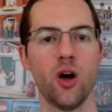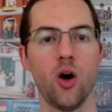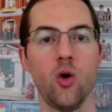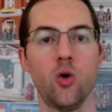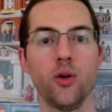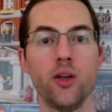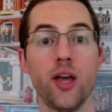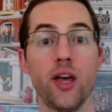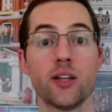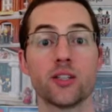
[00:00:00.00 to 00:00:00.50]

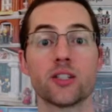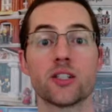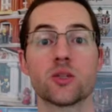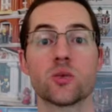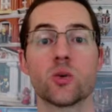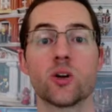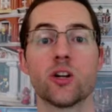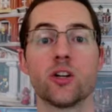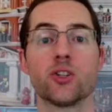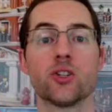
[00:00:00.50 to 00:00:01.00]
Oh yes,
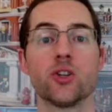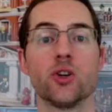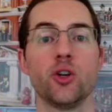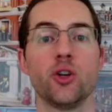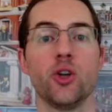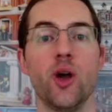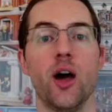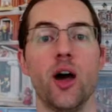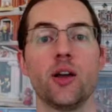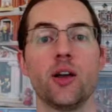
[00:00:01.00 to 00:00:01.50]
we're going to show
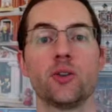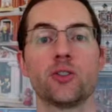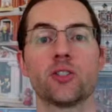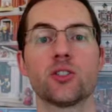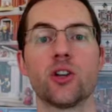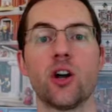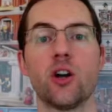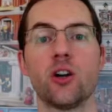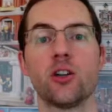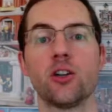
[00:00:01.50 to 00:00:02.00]
you how to
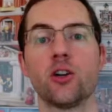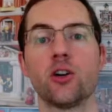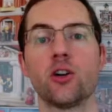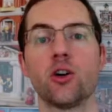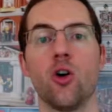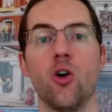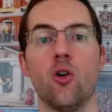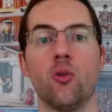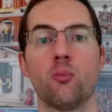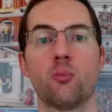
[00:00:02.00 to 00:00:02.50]
start
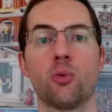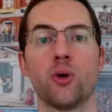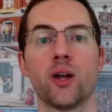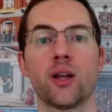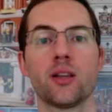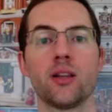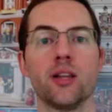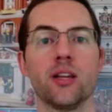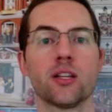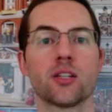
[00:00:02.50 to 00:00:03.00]
your own
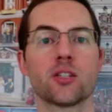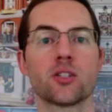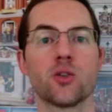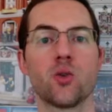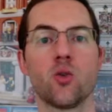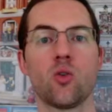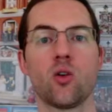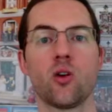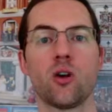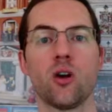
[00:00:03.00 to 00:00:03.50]
BrickLink
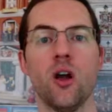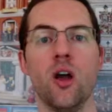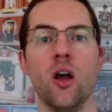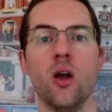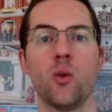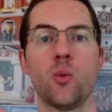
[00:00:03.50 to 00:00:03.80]
store,